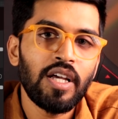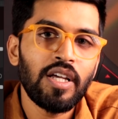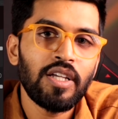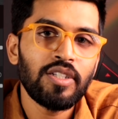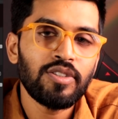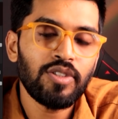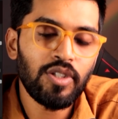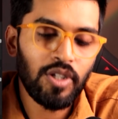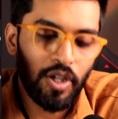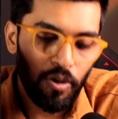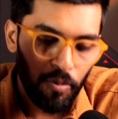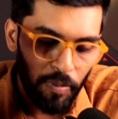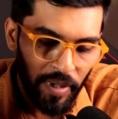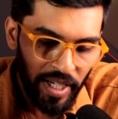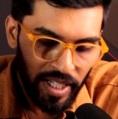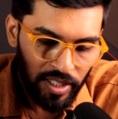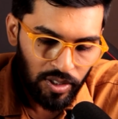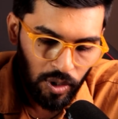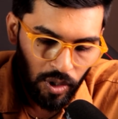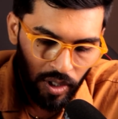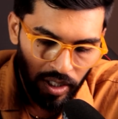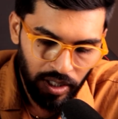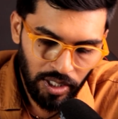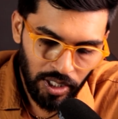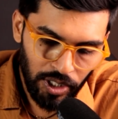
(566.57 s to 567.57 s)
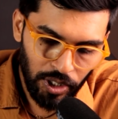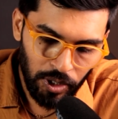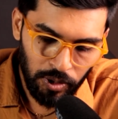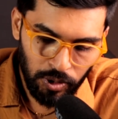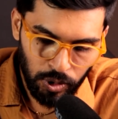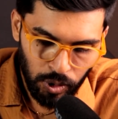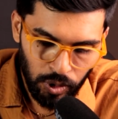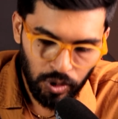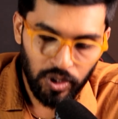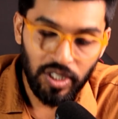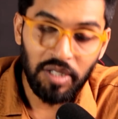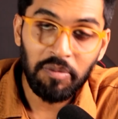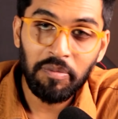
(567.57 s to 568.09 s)
So now based on that, you
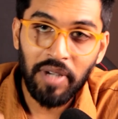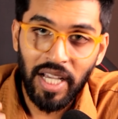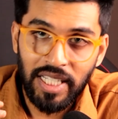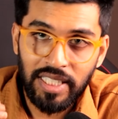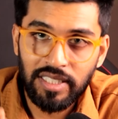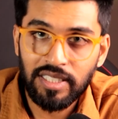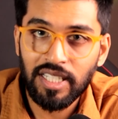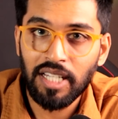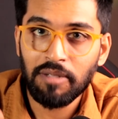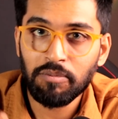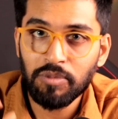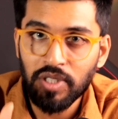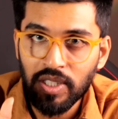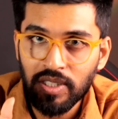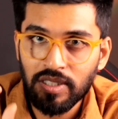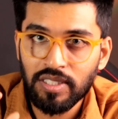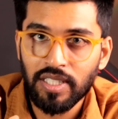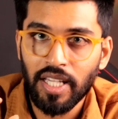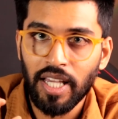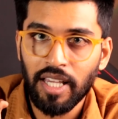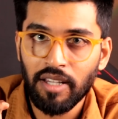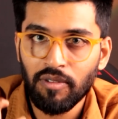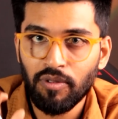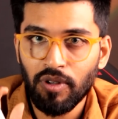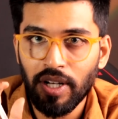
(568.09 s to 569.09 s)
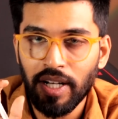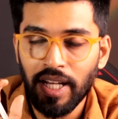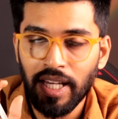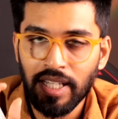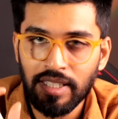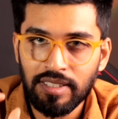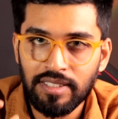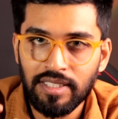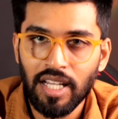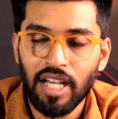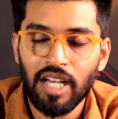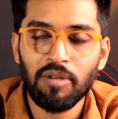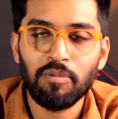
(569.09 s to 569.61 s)
choose. Imagine, I'm just saying for an
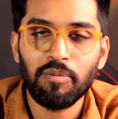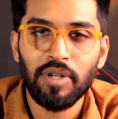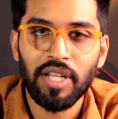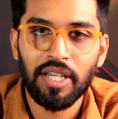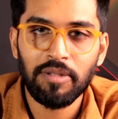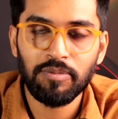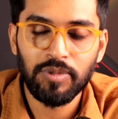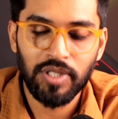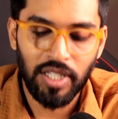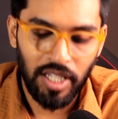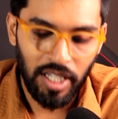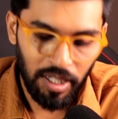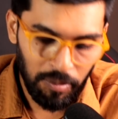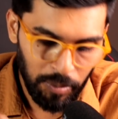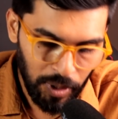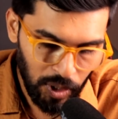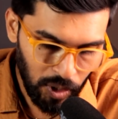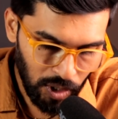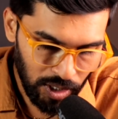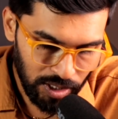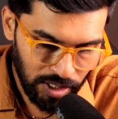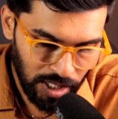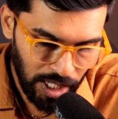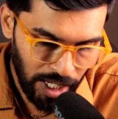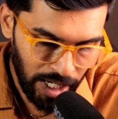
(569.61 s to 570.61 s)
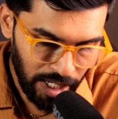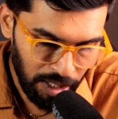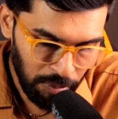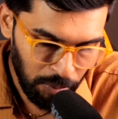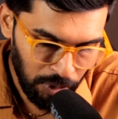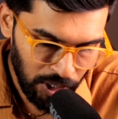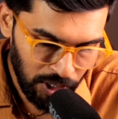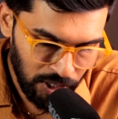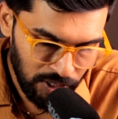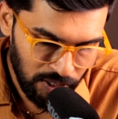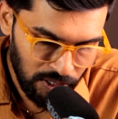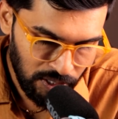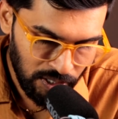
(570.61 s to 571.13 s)
example, I'm saying because
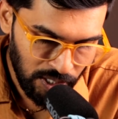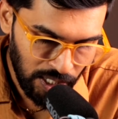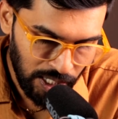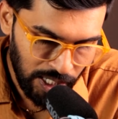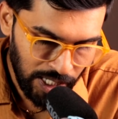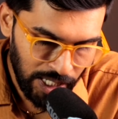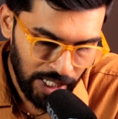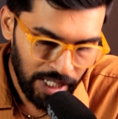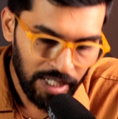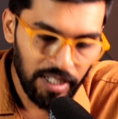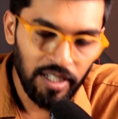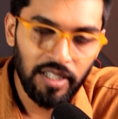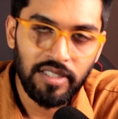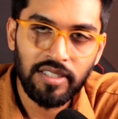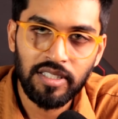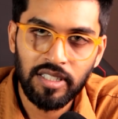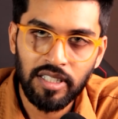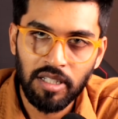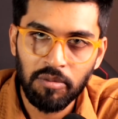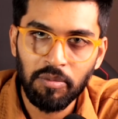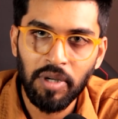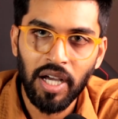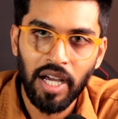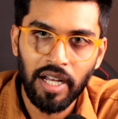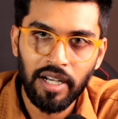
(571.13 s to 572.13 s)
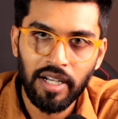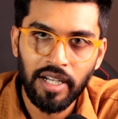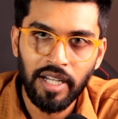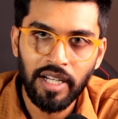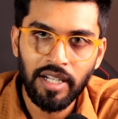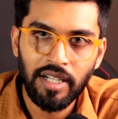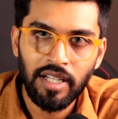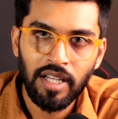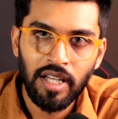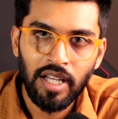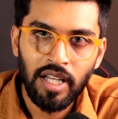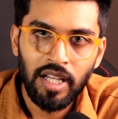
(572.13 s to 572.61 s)
AWS is the leaders in the market